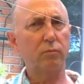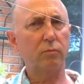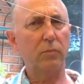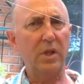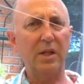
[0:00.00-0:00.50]

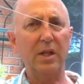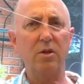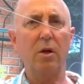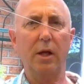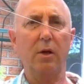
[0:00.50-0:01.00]
think that's
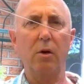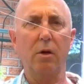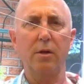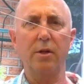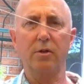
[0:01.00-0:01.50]
all I caught on this